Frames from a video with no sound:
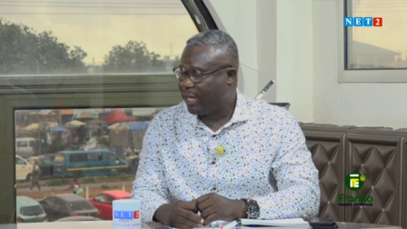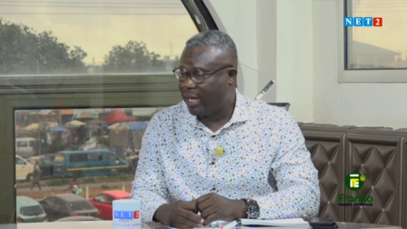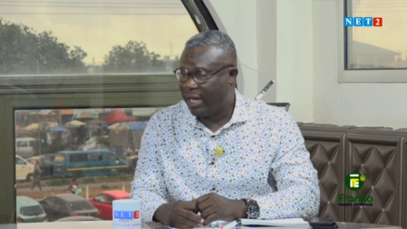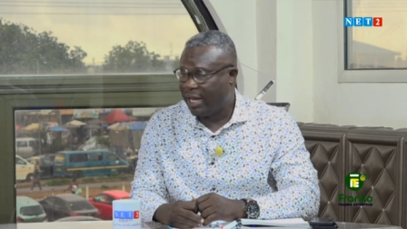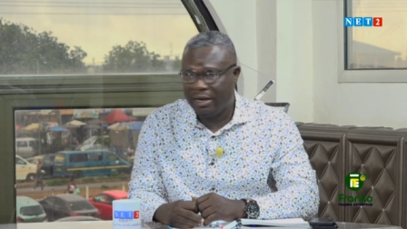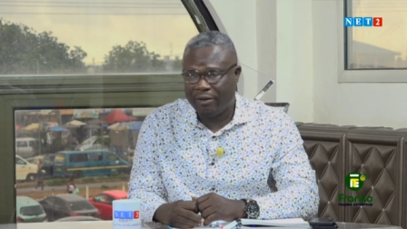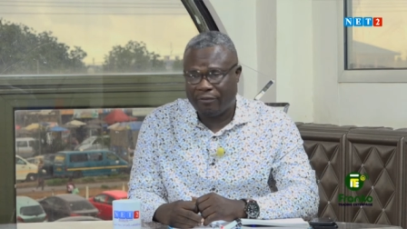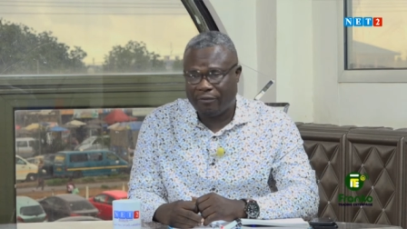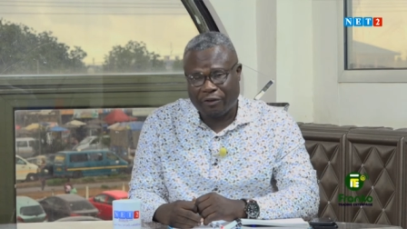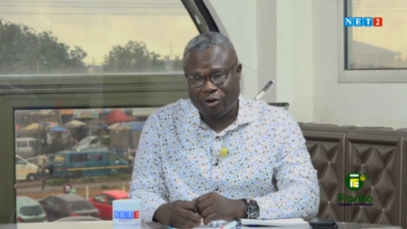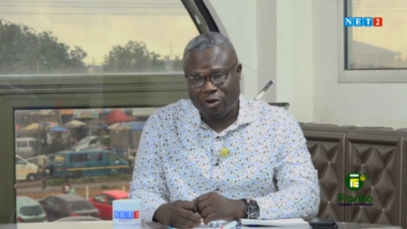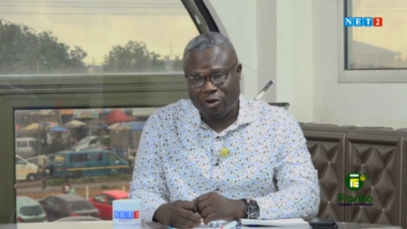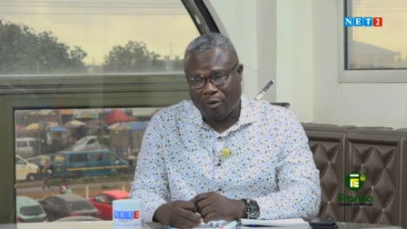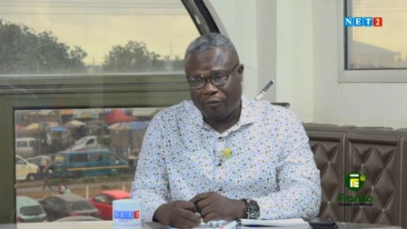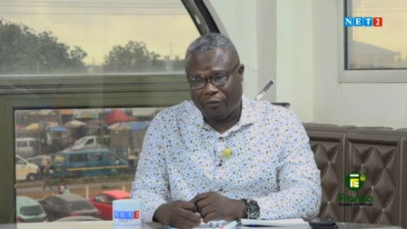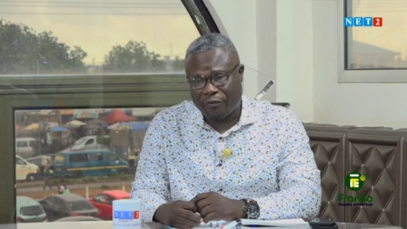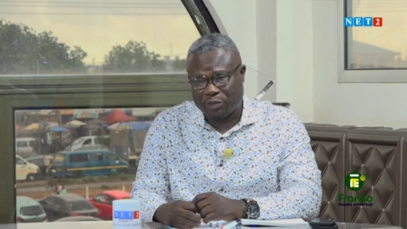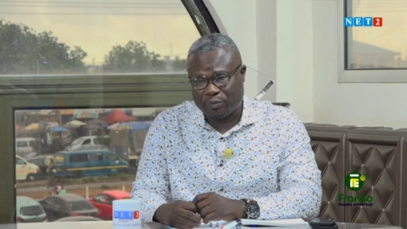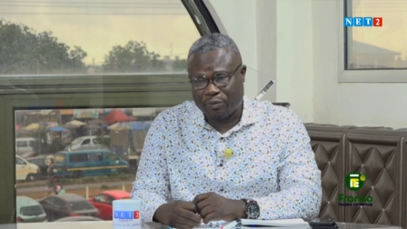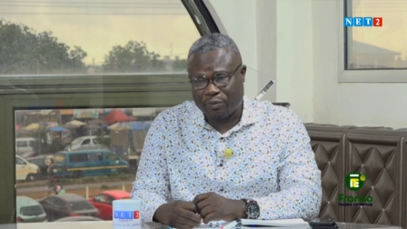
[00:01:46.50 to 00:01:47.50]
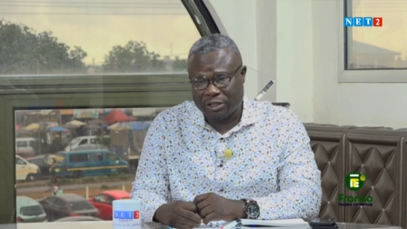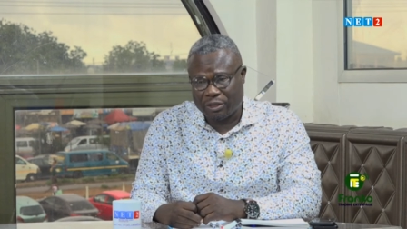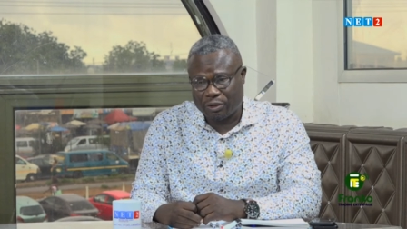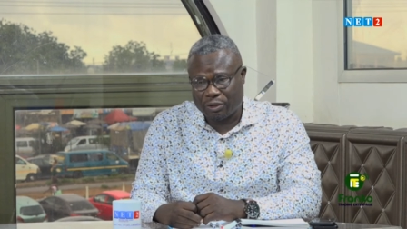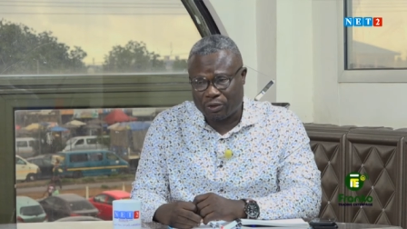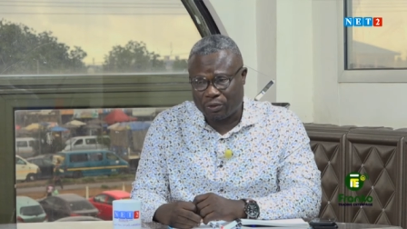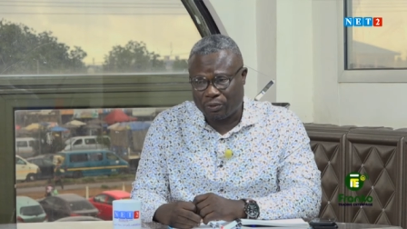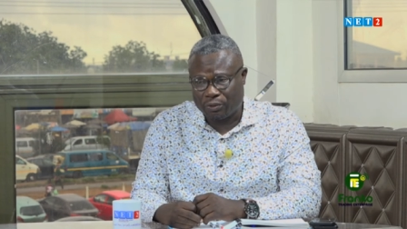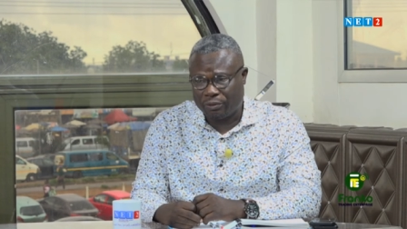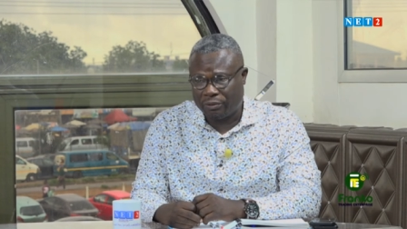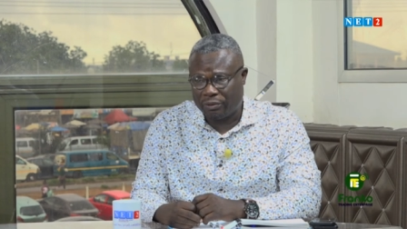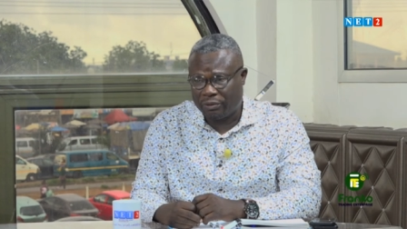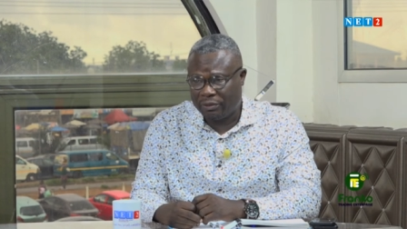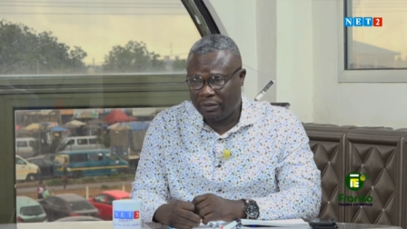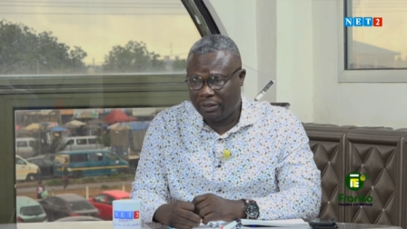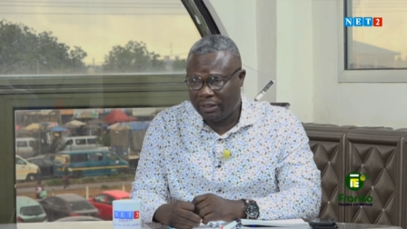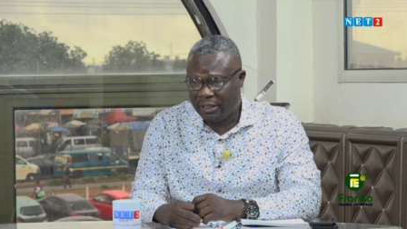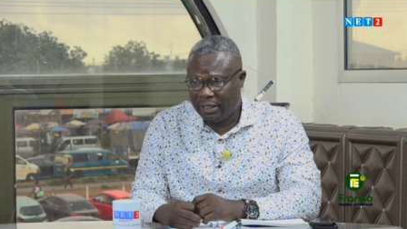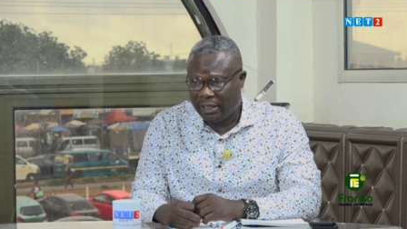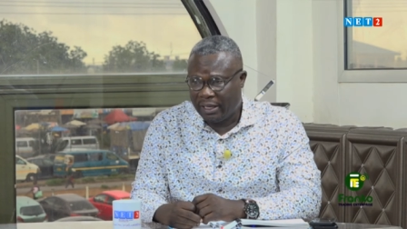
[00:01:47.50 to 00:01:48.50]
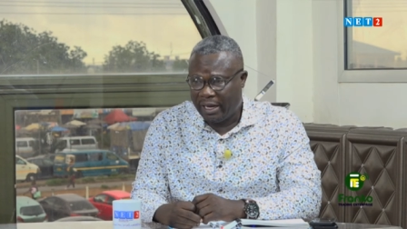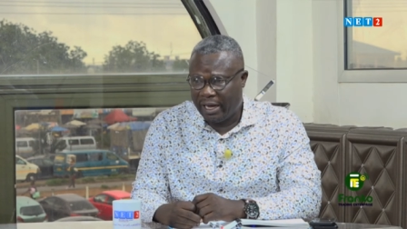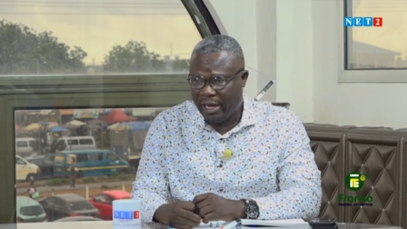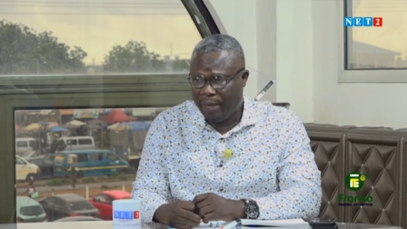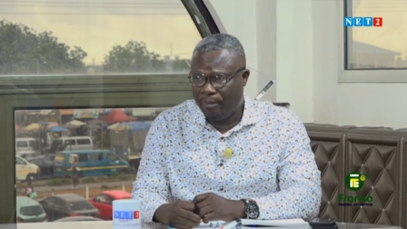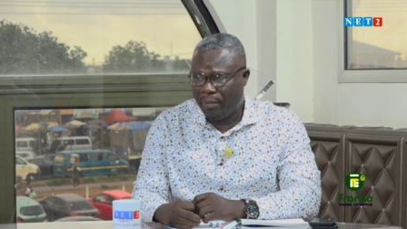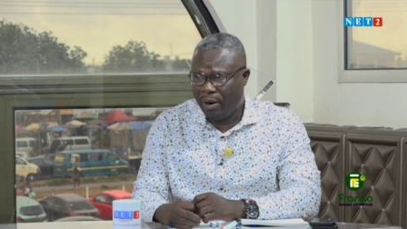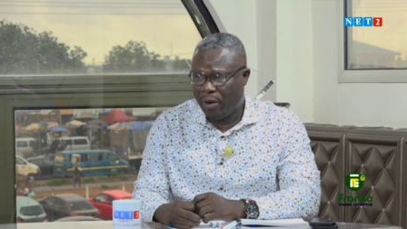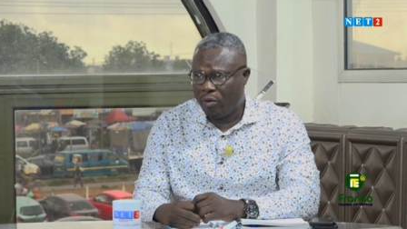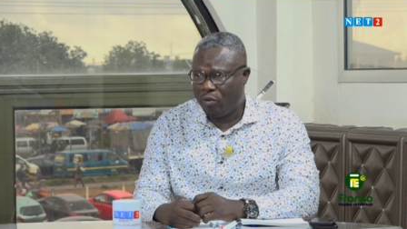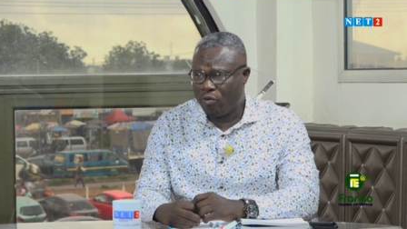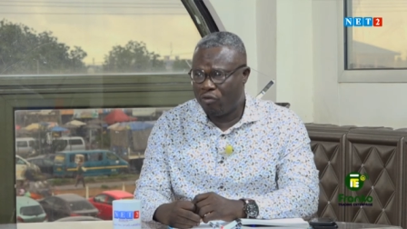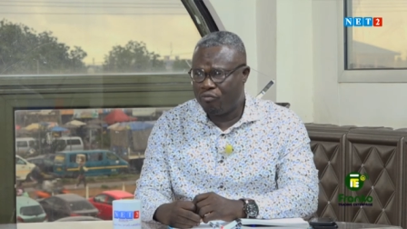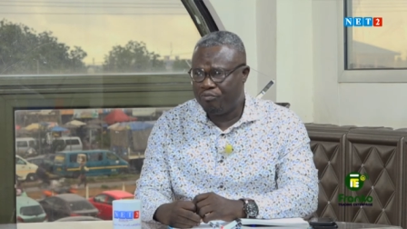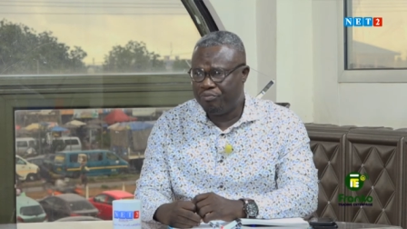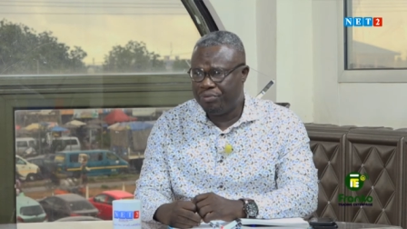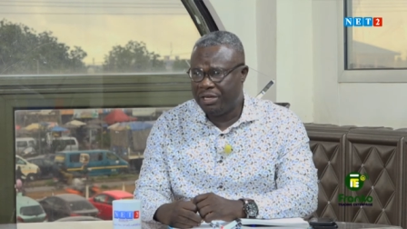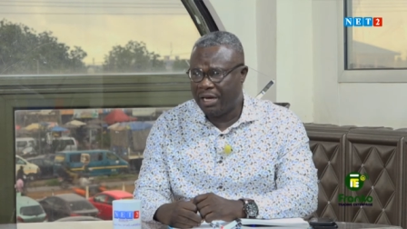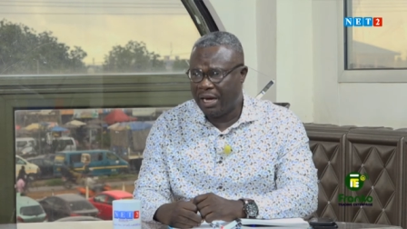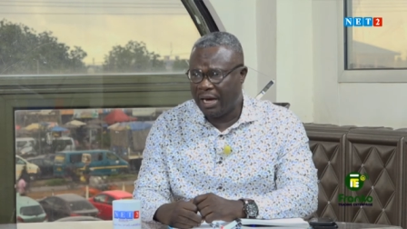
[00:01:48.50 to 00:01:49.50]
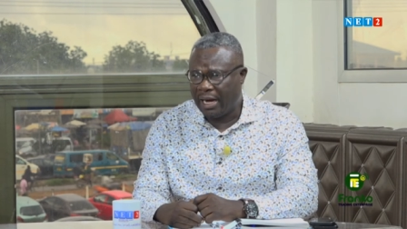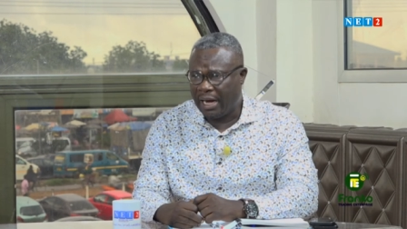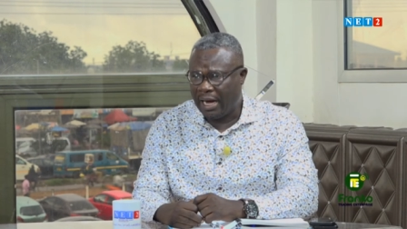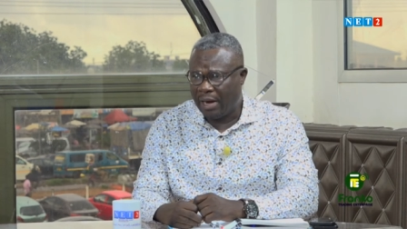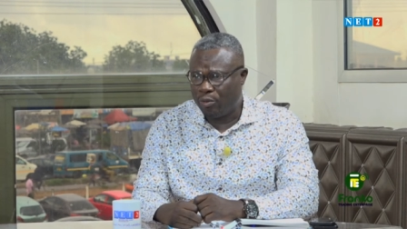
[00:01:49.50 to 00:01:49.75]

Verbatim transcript: And the freedom of expression, so Emma Obia